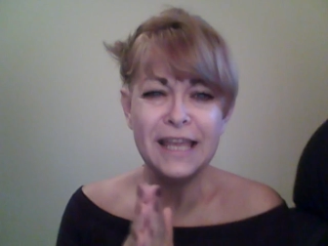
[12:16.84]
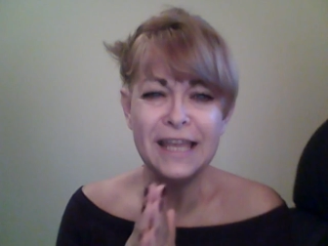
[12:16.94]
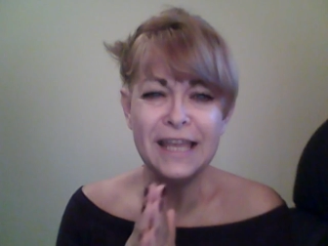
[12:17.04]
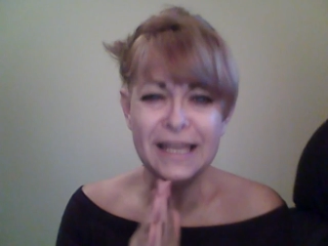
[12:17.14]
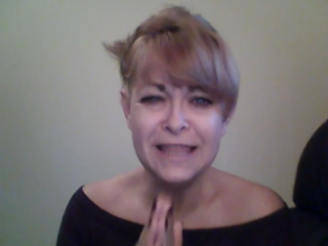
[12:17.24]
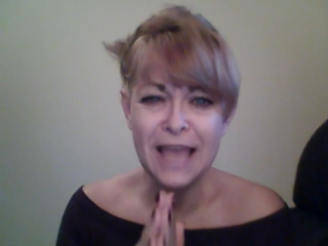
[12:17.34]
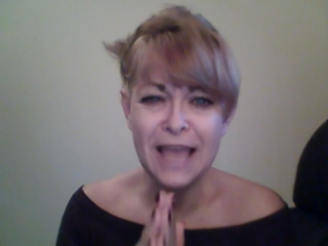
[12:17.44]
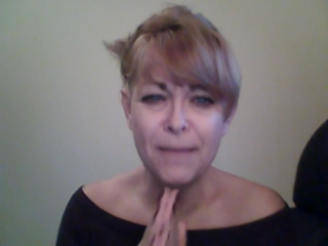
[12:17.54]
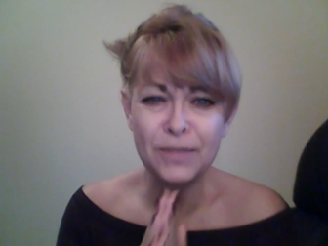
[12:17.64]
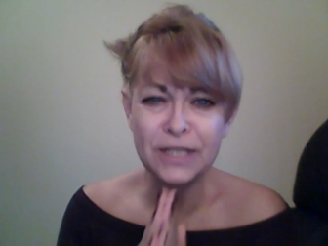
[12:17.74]
in
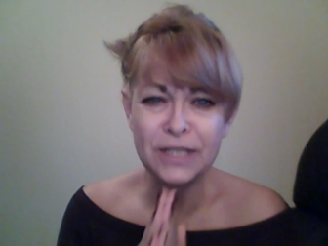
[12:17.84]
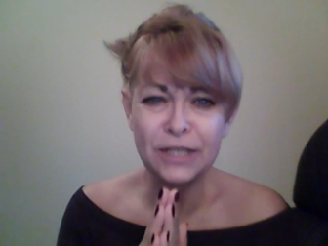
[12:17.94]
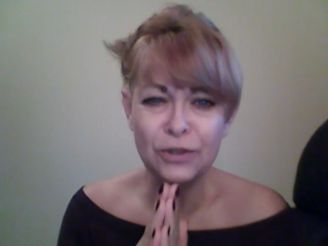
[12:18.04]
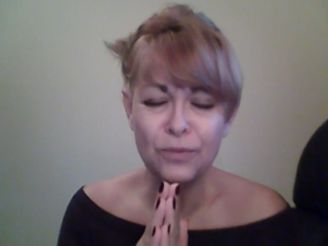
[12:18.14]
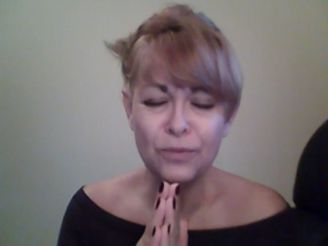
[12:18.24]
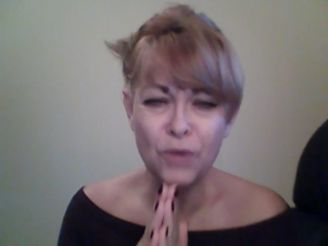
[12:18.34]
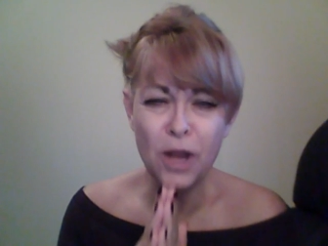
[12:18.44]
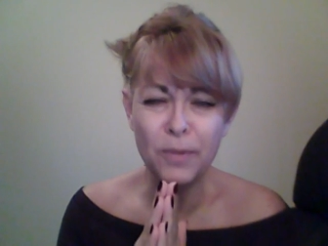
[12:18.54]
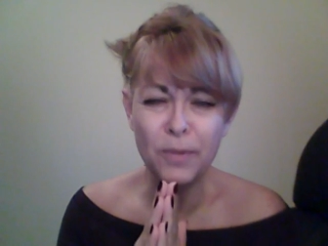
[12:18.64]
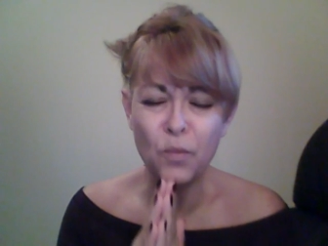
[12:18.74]
that particular
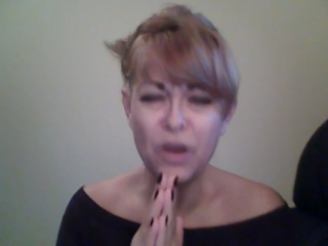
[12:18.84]
problem?